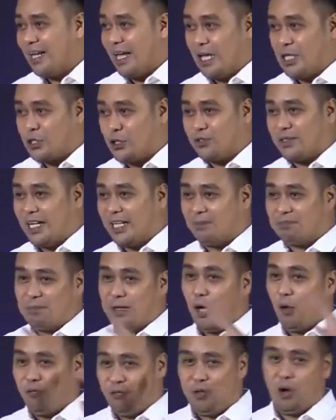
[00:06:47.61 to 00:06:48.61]
It shouldn't
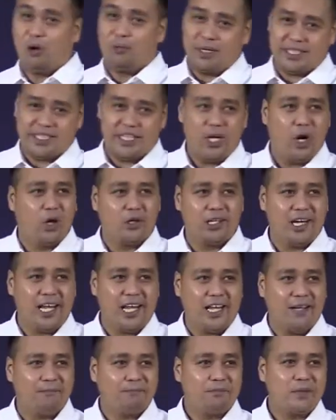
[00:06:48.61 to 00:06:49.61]
be authority
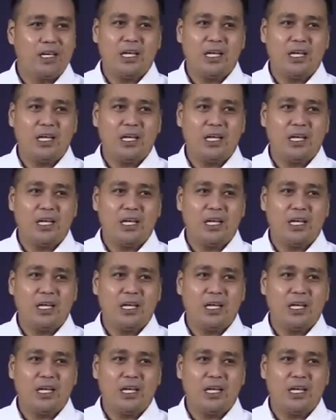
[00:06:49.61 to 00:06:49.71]
only.